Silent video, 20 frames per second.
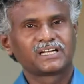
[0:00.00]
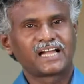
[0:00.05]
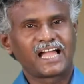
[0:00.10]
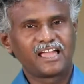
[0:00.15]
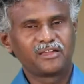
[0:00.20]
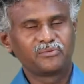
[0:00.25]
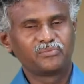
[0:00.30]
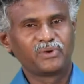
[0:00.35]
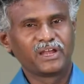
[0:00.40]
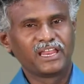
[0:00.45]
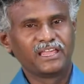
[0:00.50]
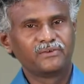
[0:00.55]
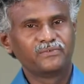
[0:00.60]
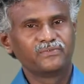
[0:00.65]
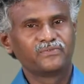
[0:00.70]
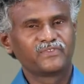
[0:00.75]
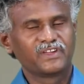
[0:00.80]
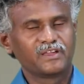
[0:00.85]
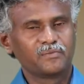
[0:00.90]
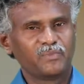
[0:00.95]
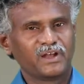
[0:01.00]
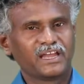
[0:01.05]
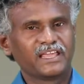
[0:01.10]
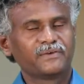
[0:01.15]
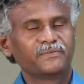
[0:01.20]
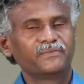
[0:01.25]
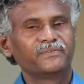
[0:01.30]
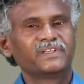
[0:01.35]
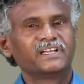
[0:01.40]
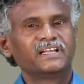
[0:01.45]
we
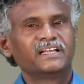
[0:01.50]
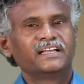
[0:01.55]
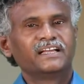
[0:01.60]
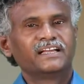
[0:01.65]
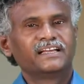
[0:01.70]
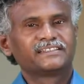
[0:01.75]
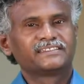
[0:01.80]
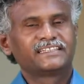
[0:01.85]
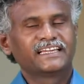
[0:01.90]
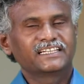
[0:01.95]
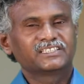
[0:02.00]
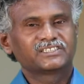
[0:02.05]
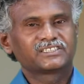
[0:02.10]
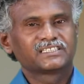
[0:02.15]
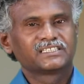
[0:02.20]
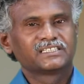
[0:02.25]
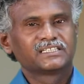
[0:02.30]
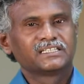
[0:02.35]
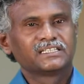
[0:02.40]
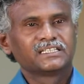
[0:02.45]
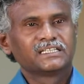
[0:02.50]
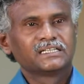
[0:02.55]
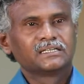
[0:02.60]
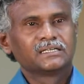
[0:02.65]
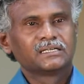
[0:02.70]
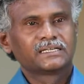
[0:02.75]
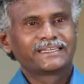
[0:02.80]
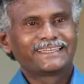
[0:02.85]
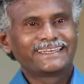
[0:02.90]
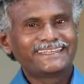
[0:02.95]
believe that
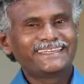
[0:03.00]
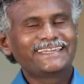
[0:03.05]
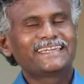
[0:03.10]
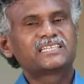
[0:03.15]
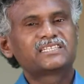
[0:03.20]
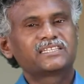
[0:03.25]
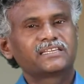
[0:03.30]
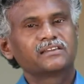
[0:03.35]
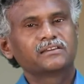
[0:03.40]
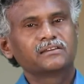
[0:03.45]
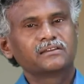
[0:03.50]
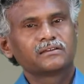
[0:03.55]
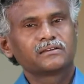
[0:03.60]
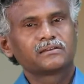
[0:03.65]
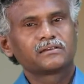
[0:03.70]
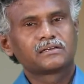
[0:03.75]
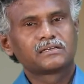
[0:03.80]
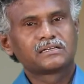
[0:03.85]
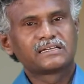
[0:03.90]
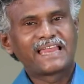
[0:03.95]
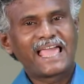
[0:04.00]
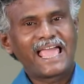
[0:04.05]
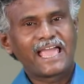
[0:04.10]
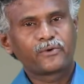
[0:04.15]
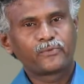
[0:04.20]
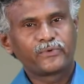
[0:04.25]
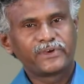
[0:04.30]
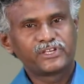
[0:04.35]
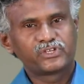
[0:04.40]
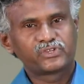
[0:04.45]
creating
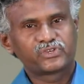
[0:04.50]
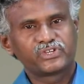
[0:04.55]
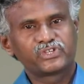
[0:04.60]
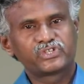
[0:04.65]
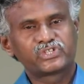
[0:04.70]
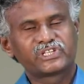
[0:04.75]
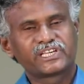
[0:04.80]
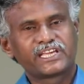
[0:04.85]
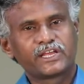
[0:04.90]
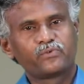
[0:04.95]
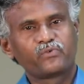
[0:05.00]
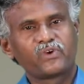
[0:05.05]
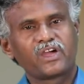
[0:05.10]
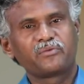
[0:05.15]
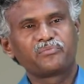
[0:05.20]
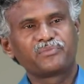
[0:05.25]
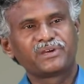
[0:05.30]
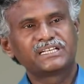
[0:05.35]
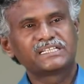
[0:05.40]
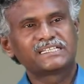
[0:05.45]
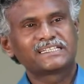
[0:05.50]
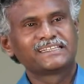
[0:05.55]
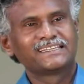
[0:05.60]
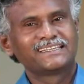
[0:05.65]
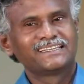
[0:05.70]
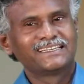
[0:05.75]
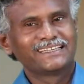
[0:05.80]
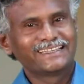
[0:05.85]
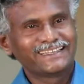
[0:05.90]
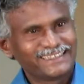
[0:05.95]
language rich environment
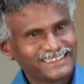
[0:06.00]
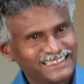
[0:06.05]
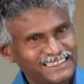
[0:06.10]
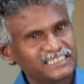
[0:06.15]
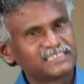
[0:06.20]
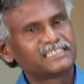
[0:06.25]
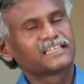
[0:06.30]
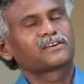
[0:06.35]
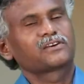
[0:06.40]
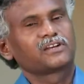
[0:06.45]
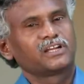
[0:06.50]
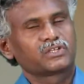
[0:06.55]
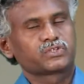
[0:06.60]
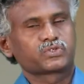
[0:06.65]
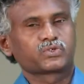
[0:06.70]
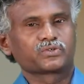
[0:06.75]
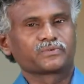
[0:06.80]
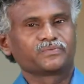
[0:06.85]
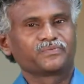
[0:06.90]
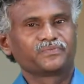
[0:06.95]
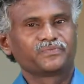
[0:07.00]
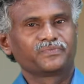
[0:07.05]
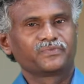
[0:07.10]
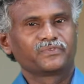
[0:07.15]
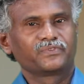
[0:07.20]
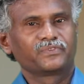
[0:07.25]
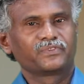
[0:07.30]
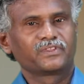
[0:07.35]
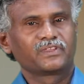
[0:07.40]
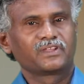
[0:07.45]
in the classroom.
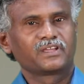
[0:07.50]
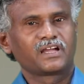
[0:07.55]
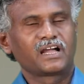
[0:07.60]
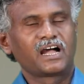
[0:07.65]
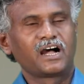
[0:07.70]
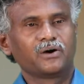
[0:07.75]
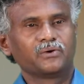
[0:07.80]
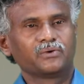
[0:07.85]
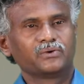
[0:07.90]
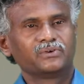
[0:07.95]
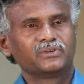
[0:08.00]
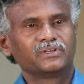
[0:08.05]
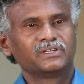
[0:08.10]
How?